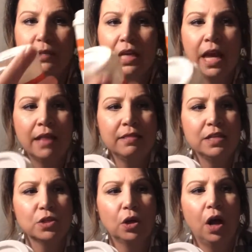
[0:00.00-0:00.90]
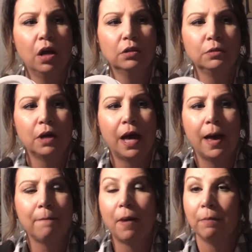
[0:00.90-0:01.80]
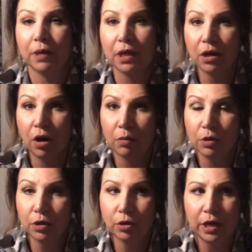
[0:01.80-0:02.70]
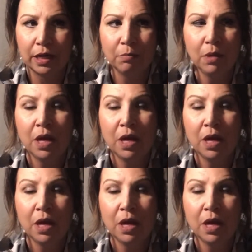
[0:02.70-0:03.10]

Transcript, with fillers: And these are called uh, pumpkin caramel cream.